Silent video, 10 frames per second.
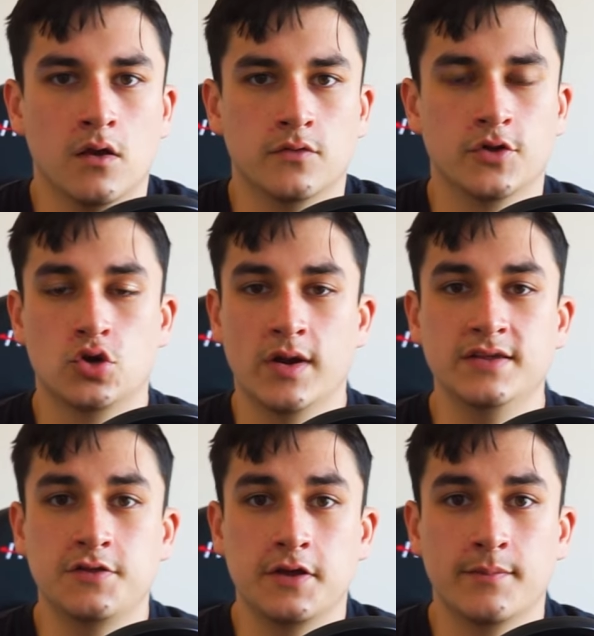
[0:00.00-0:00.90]
the
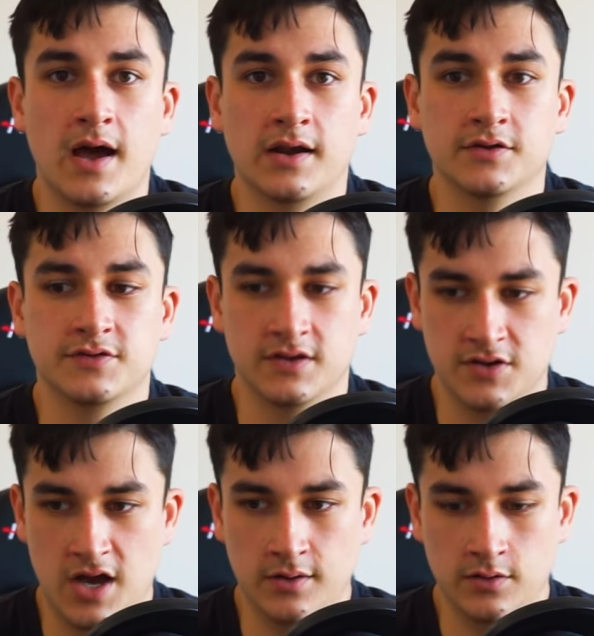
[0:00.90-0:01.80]
crazy thing about it is that
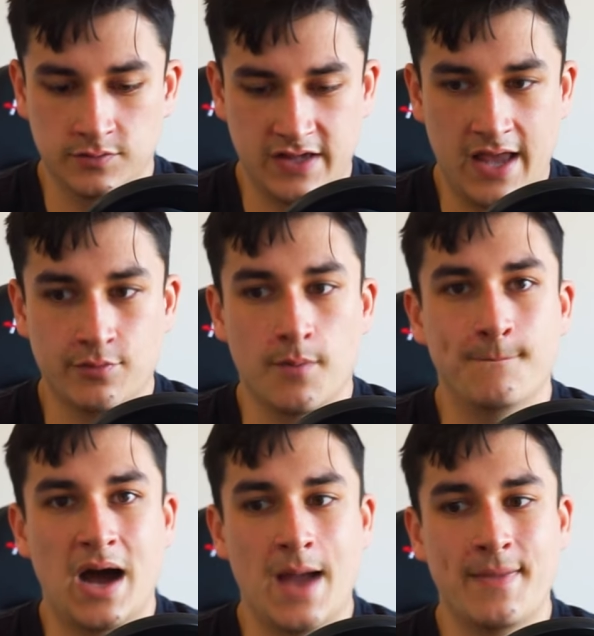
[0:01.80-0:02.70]
not only was I able to
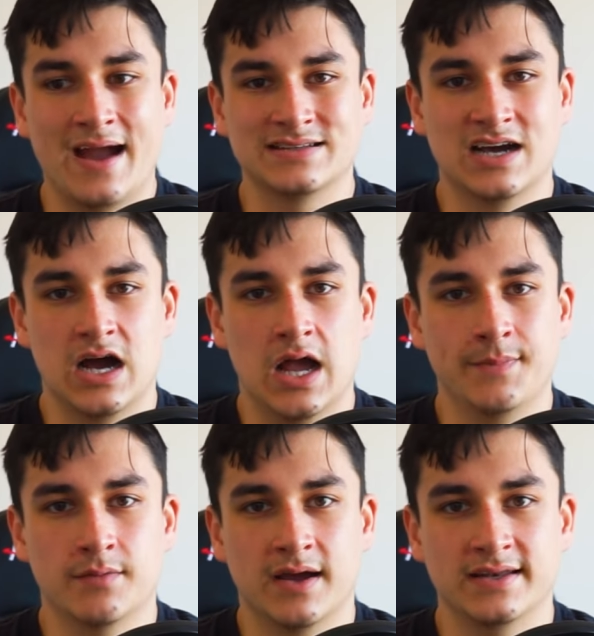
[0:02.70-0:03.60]
buy back time
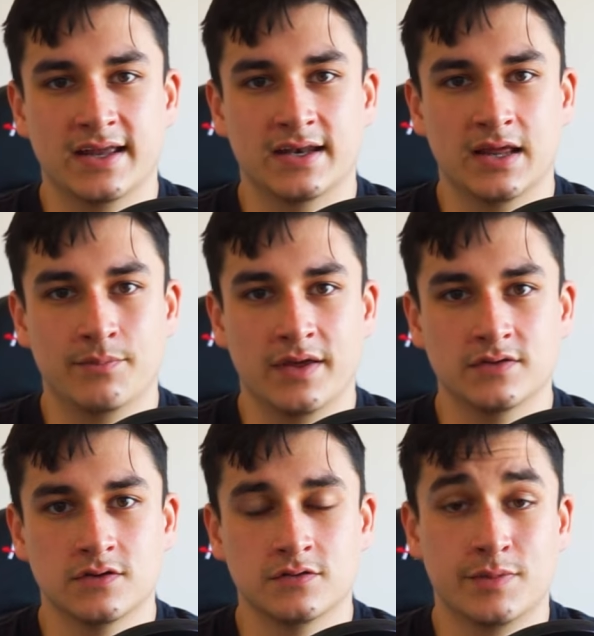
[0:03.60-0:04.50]
in my day-to-day
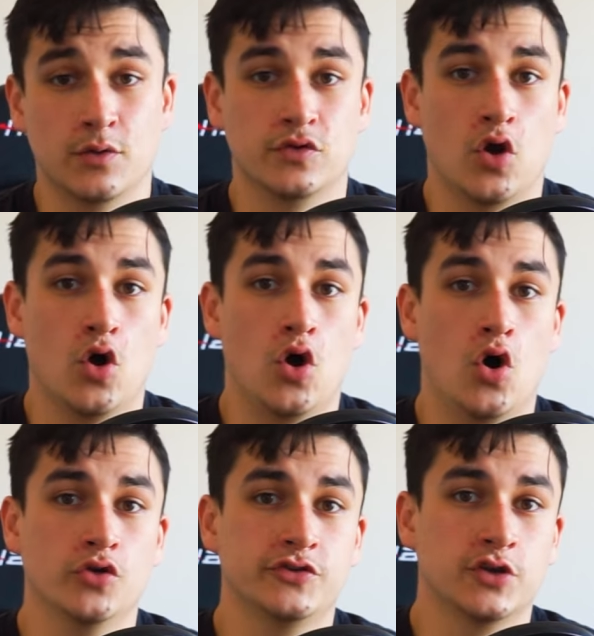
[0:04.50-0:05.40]
basis, but I was
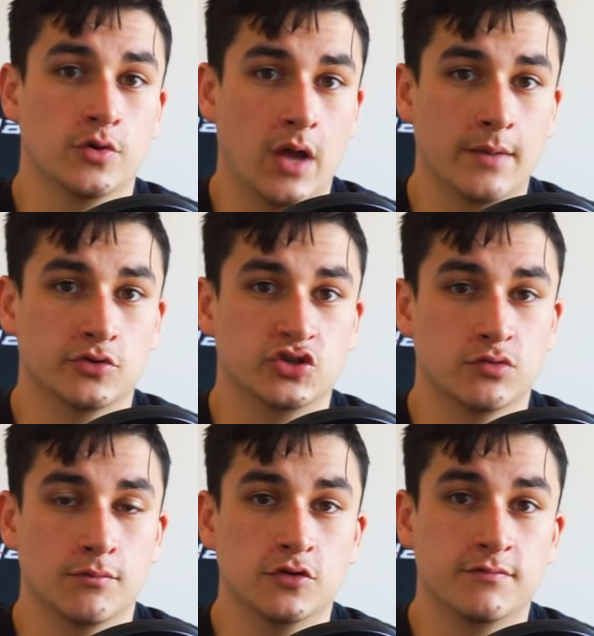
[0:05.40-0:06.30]
also able to
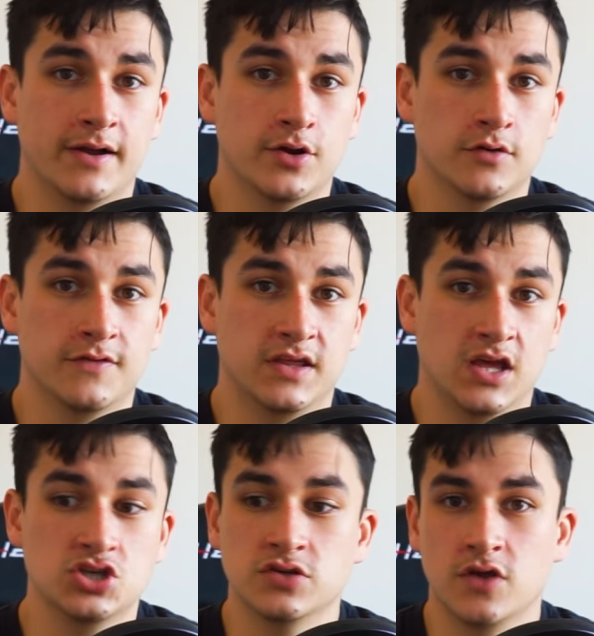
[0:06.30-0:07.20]
remove my
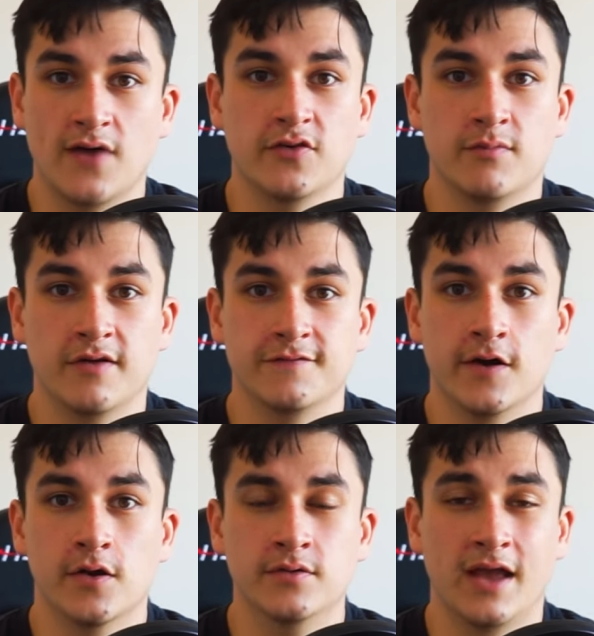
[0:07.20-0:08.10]
notifications off of my
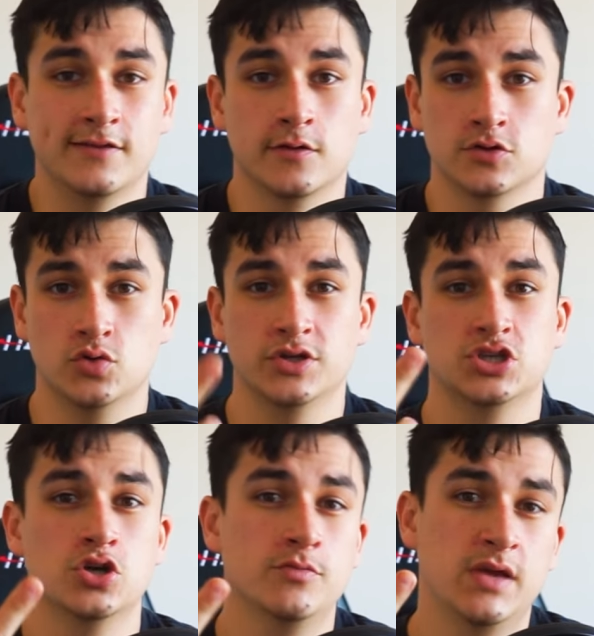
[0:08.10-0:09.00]
phone. And so there's only
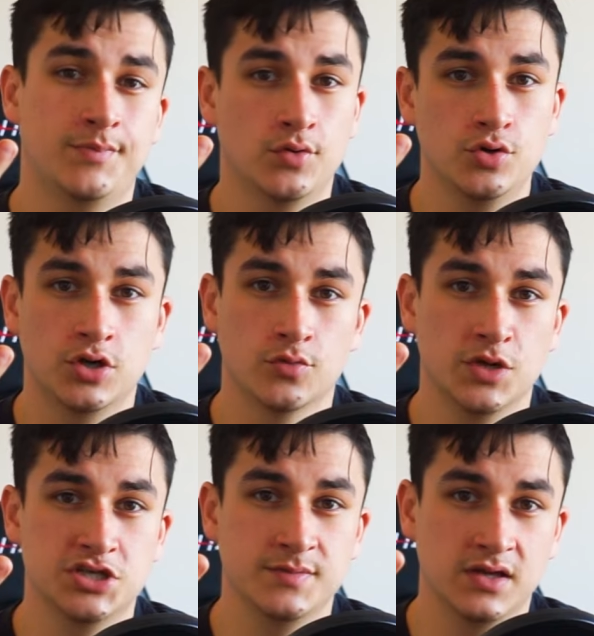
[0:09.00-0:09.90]
2 people who can
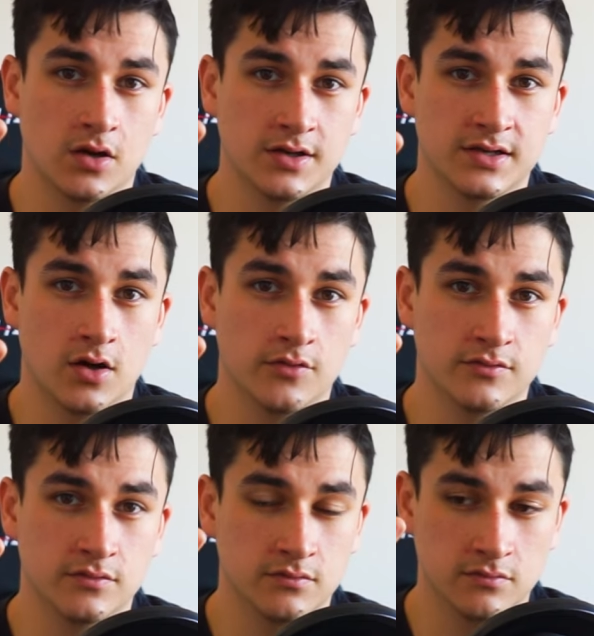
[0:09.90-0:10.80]
reach me on